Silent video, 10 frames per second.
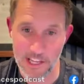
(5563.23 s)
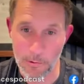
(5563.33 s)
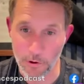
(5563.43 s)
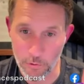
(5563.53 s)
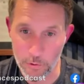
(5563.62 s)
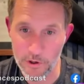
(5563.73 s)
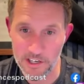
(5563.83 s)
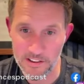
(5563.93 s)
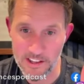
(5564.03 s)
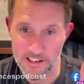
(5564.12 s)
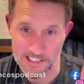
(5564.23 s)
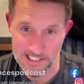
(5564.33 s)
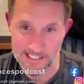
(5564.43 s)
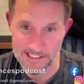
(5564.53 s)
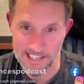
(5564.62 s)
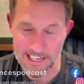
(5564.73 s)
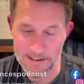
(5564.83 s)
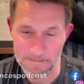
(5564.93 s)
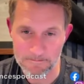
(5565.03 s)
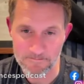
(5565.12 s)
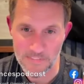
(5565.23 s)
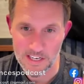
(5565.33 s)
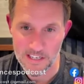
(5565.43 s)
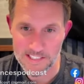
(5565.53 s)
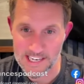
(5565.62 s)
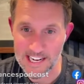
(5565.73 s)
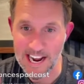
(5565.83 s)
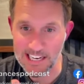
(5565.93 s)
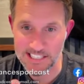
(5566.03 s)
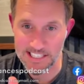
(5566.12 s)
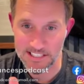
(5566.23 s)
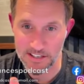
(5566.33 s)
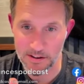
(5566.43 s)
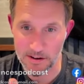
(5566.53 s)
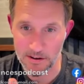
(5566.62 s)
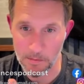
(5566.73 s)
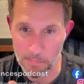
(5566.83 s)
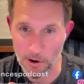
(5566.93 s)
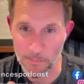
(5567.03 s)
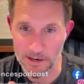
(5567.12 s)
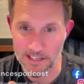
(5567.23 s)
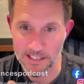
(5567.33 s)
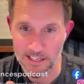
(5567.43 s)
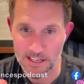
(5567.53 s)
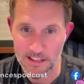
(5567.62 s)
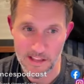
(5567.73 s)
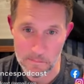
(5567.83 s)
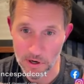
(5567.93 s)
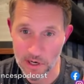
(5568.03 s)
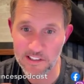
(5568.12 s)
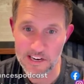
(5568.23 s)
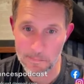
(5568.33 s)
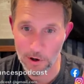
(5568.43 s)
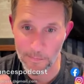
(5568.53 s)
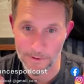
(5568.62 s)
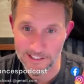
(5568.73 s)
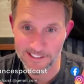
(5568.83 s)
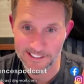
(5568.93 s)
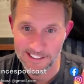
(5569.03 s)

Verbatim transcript: They recruited this landlady to get access to the apartment. They bugged the apartment.